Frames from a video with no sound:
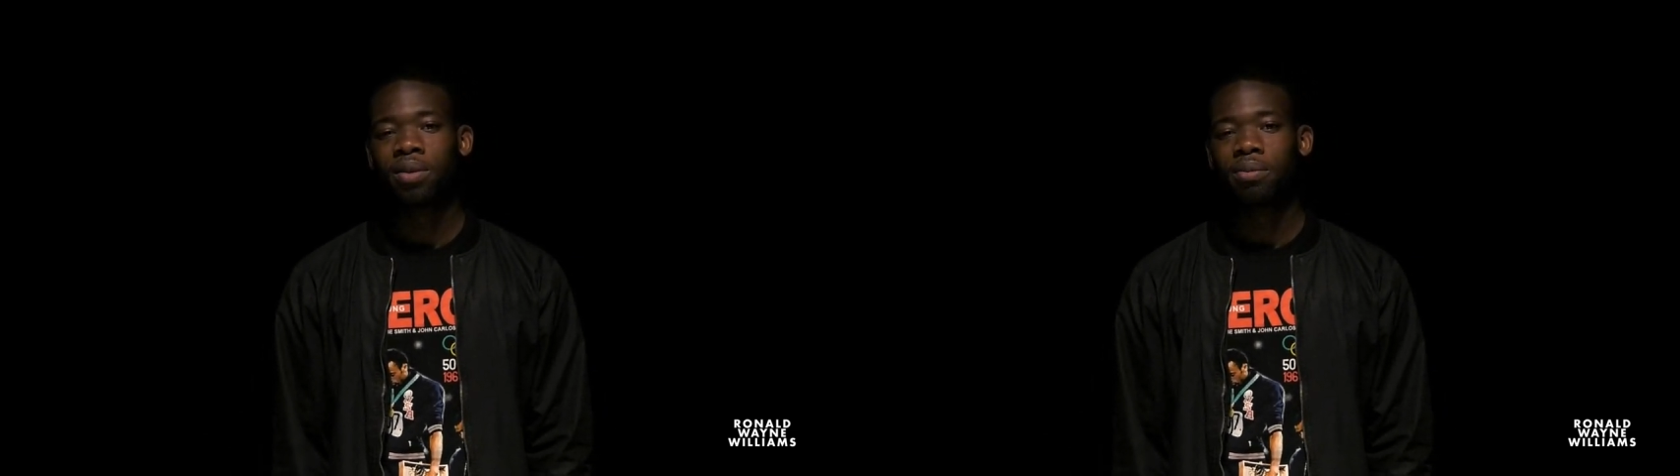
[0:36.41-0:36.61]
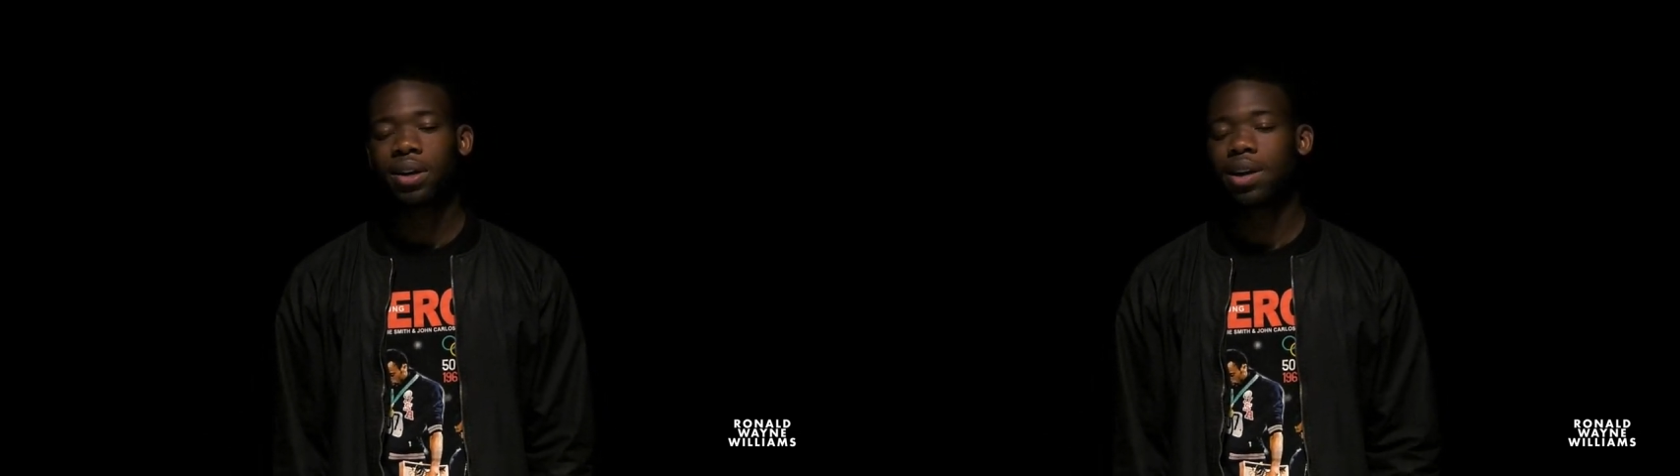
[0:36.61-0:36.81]

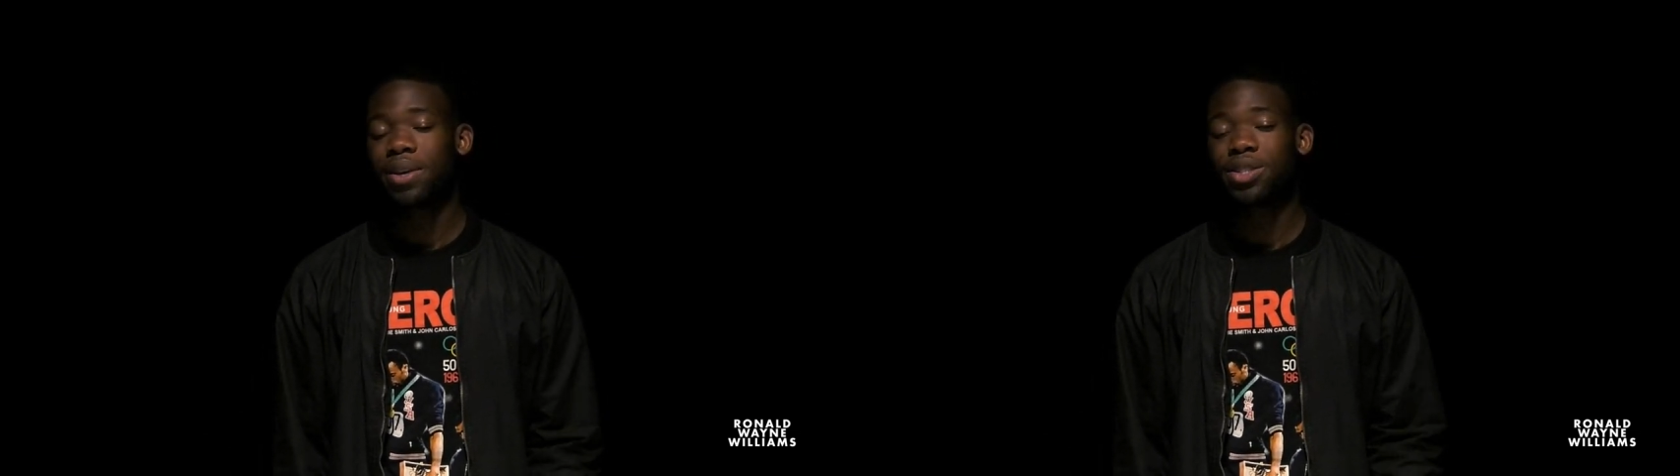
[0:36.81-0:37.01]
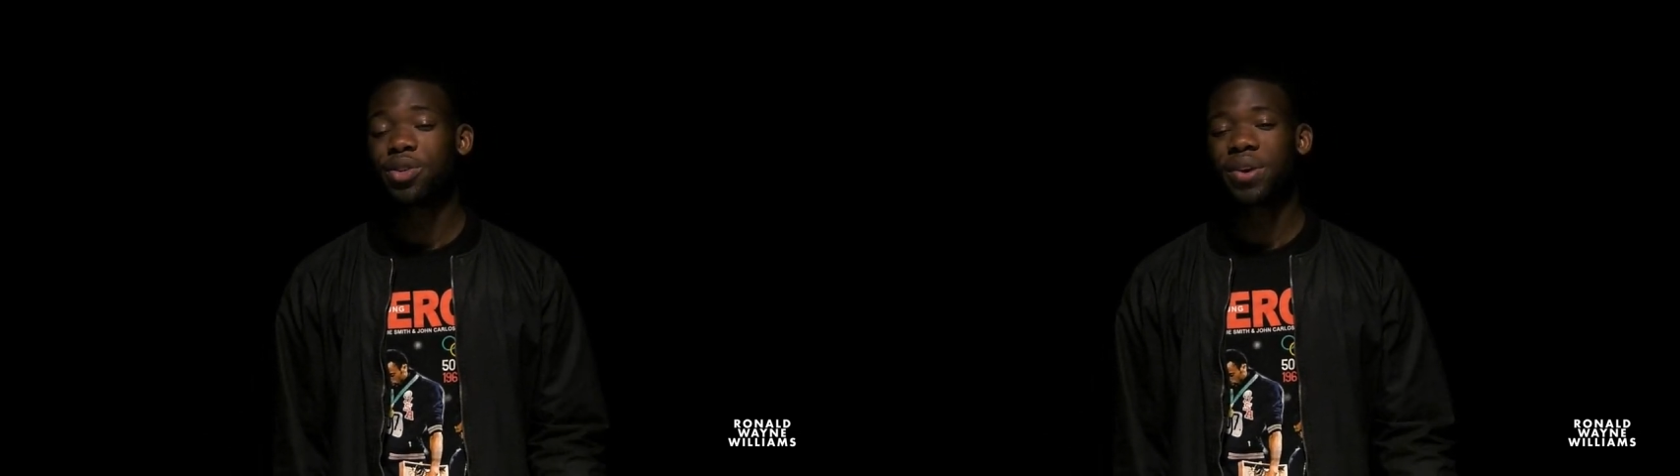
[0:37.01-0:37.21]
But getting
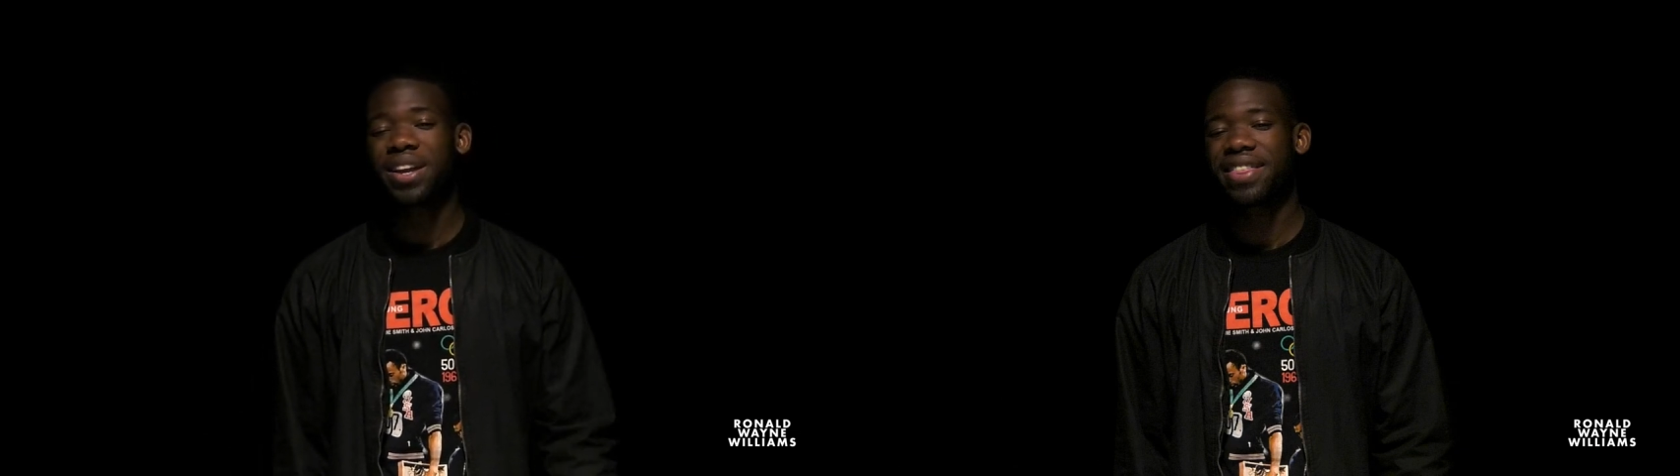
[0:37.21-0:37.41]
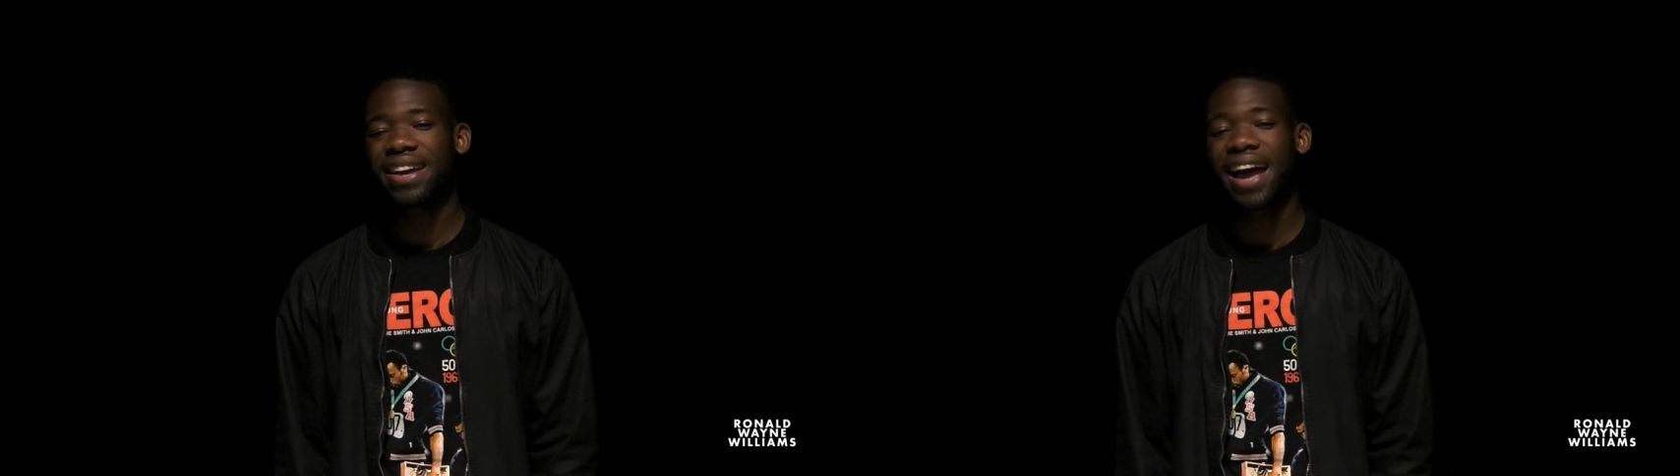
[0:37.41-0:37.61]
me to do
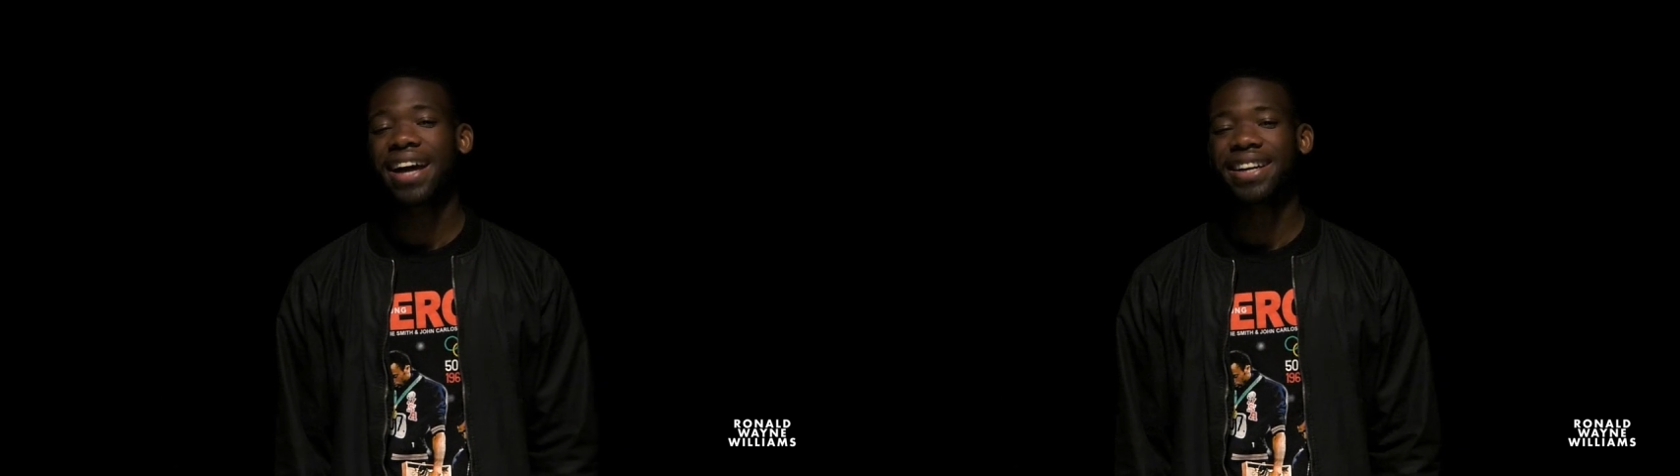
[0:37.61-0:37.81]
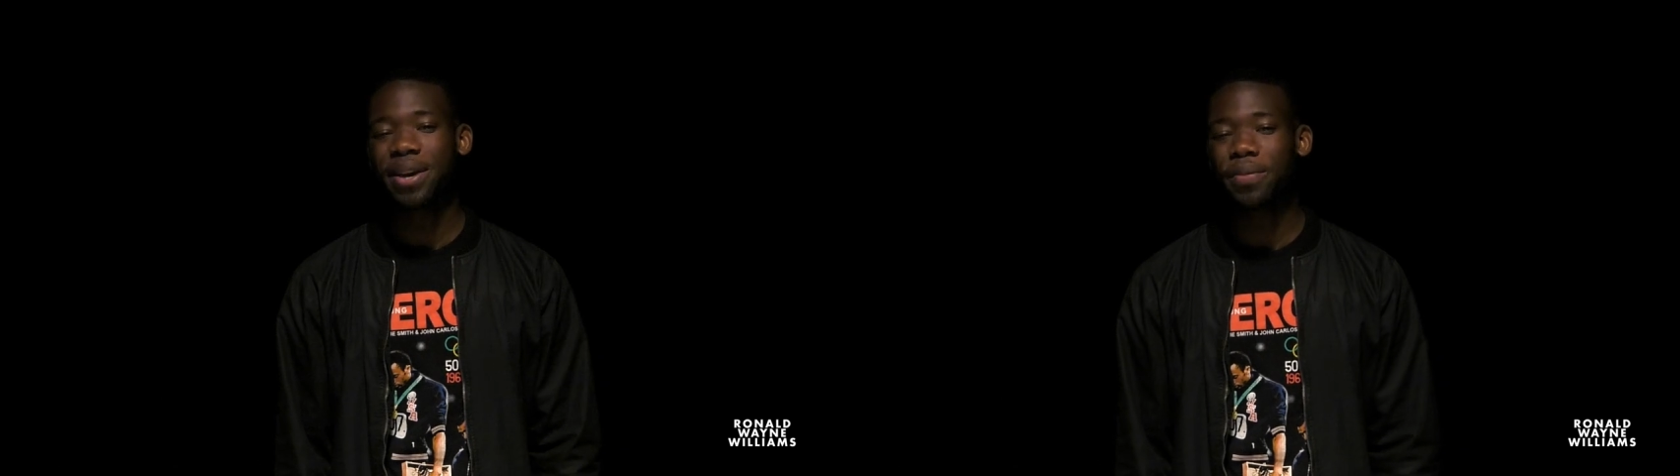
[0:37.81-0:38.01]
anything
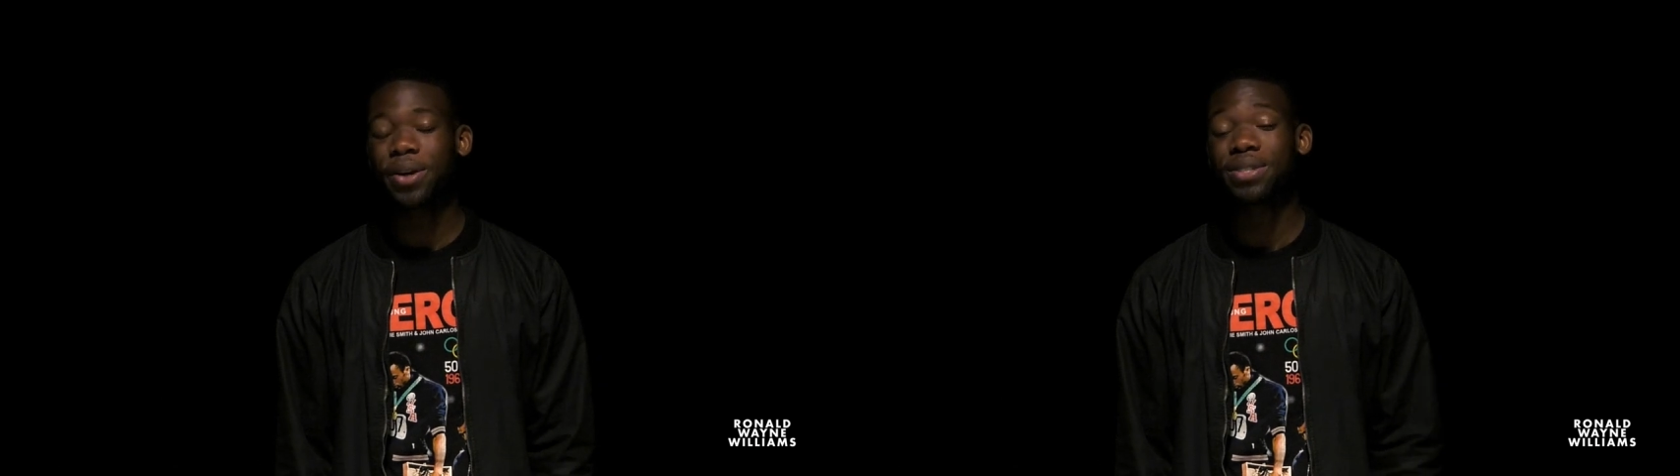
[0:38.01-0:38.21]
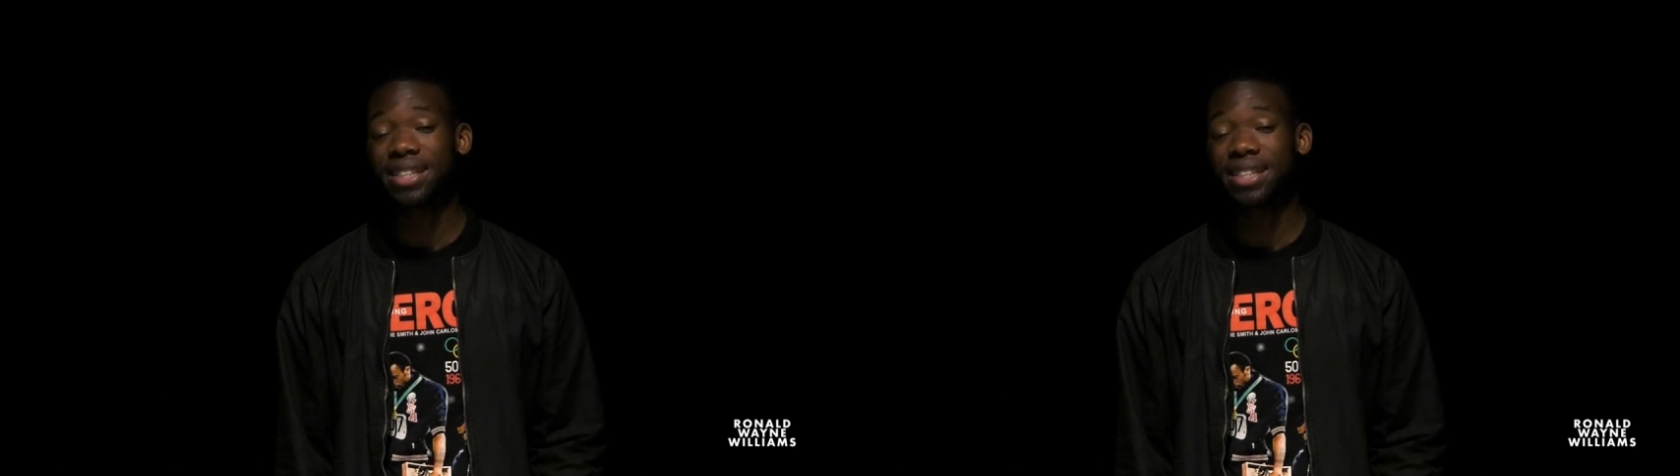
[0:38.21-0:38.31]
academic was